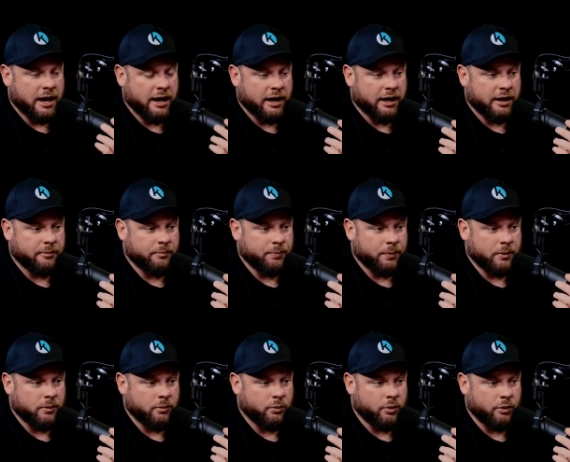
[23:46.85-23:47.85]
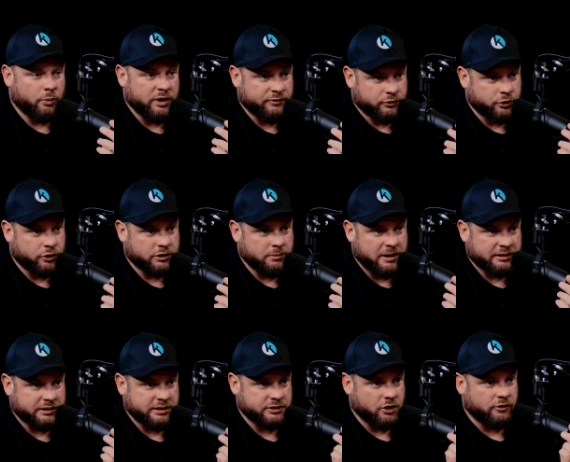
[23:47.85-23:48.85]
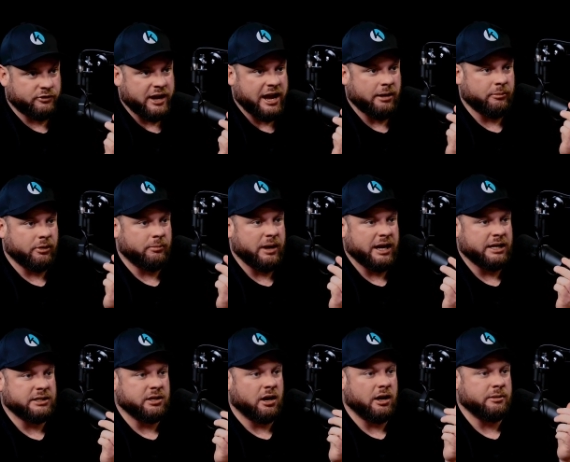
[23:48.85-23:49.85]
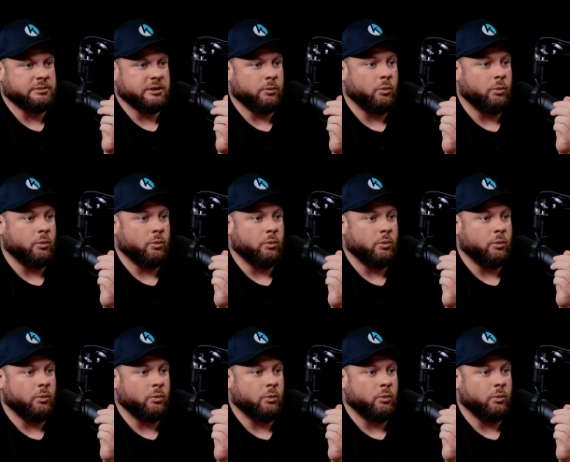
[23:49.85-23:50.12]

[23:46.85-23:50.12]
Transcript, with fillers: um, what we've talked about this off camera many times.